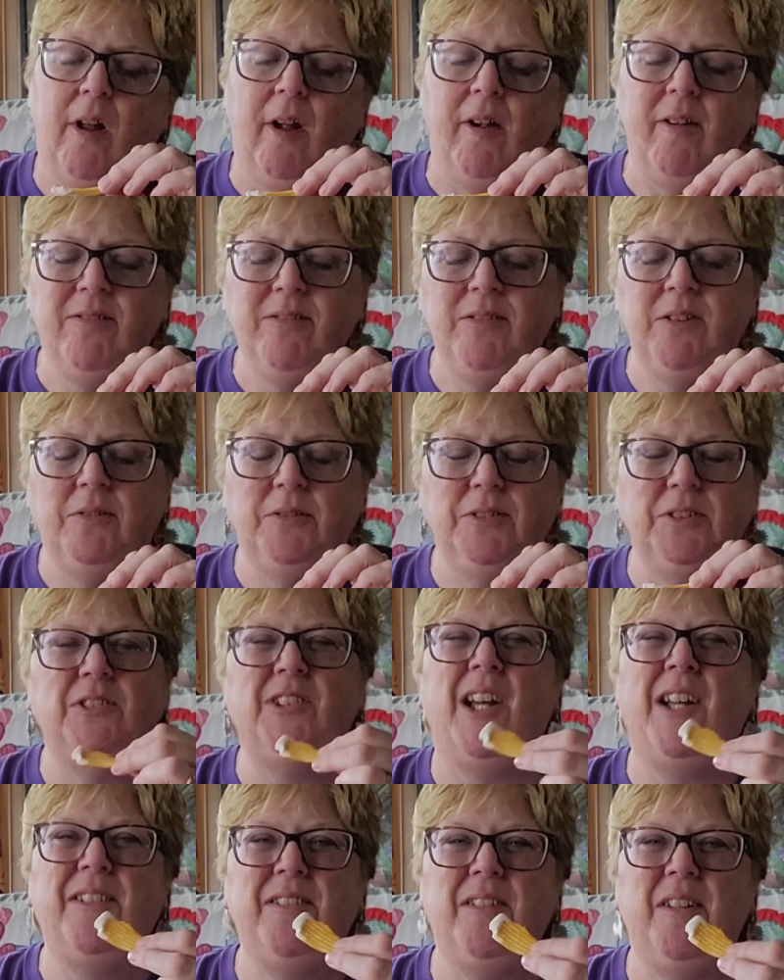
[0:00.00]
Oh no, it's
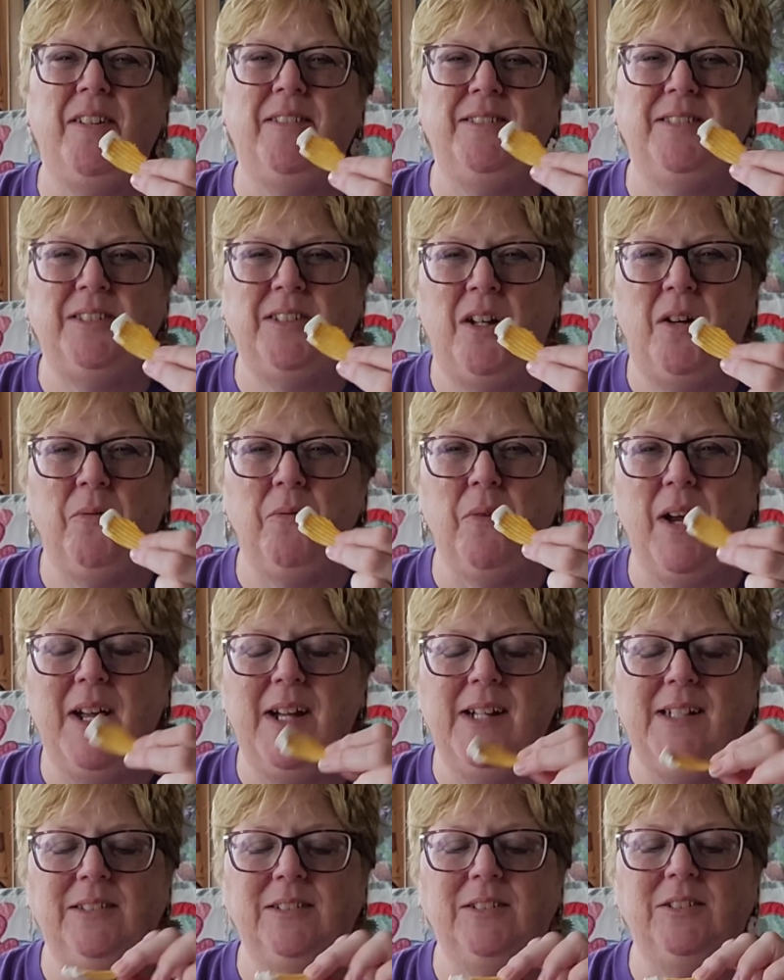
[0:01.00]
not. It's all
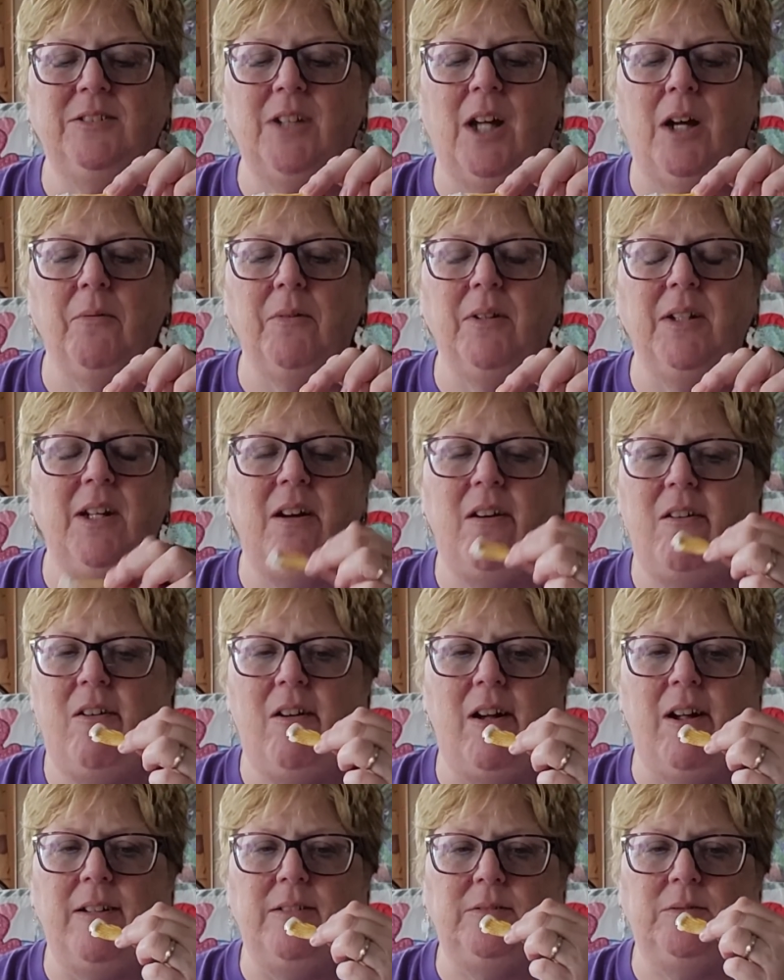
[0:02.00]
right. It's not really
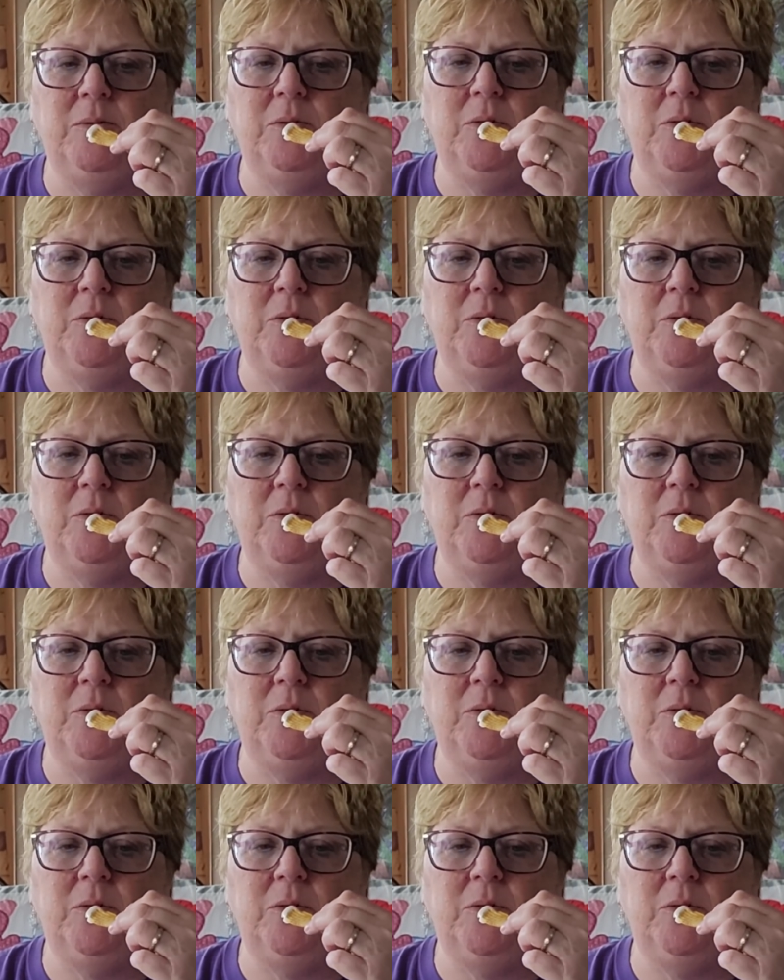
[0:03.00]
hot.